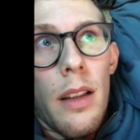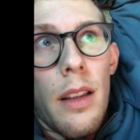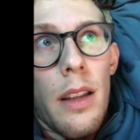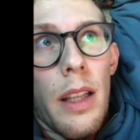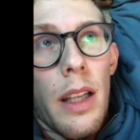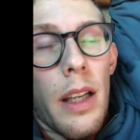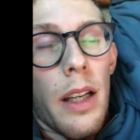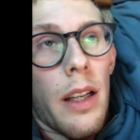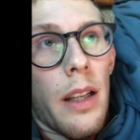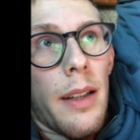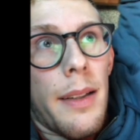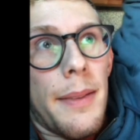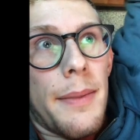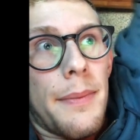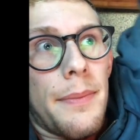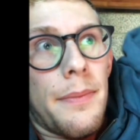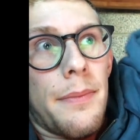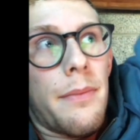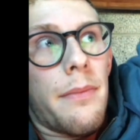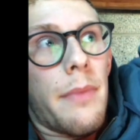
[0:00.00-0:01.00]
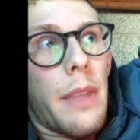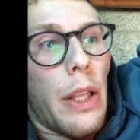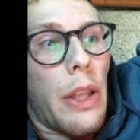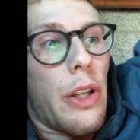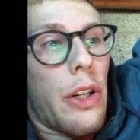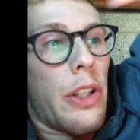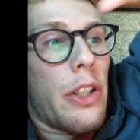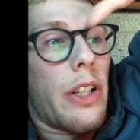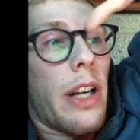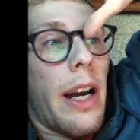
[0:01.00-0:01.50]
the
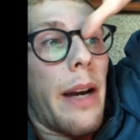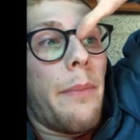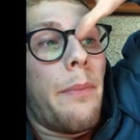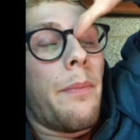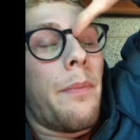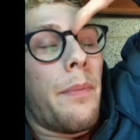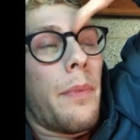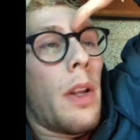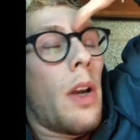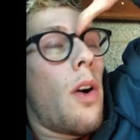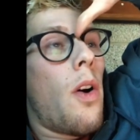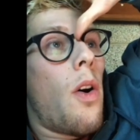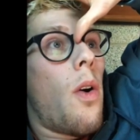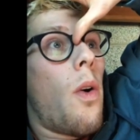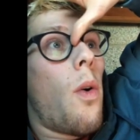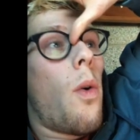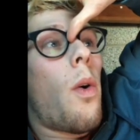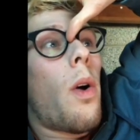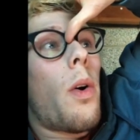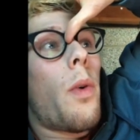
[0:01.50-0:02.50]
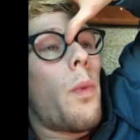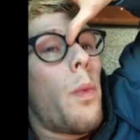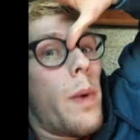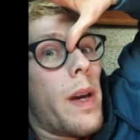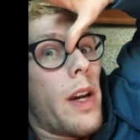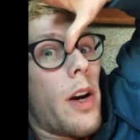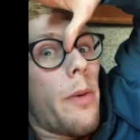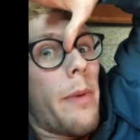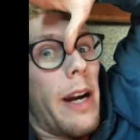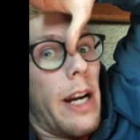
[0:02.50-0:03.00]
third tribe, or
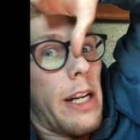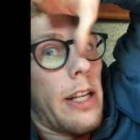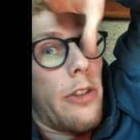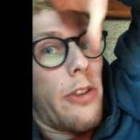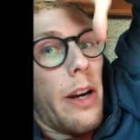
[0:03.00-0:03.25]
we go back to